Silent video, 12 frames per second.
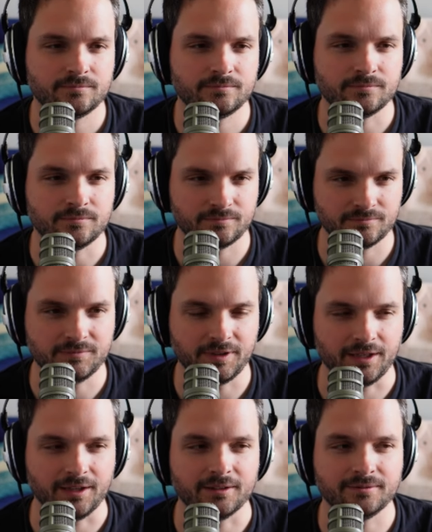
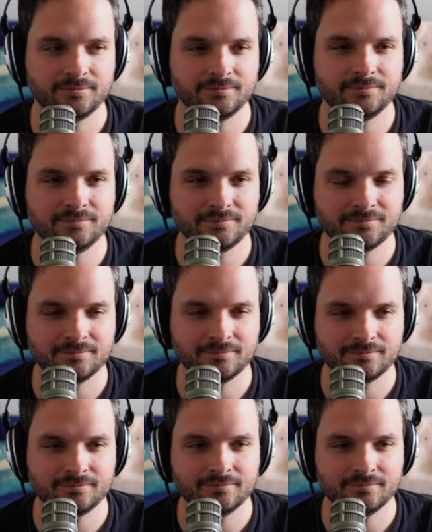
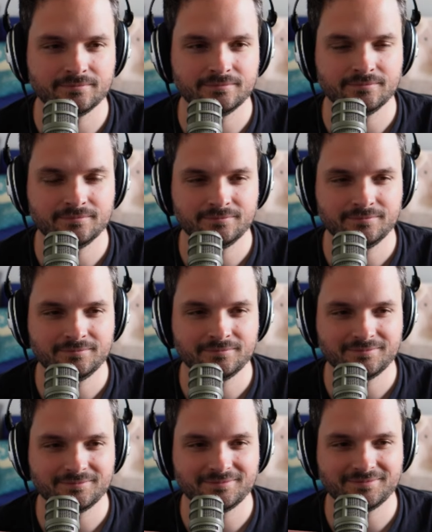
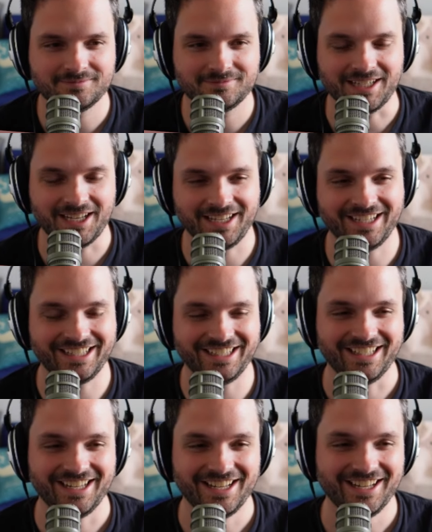
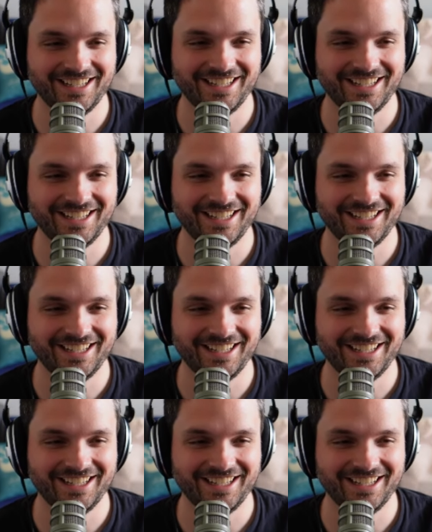This person isn't speaking.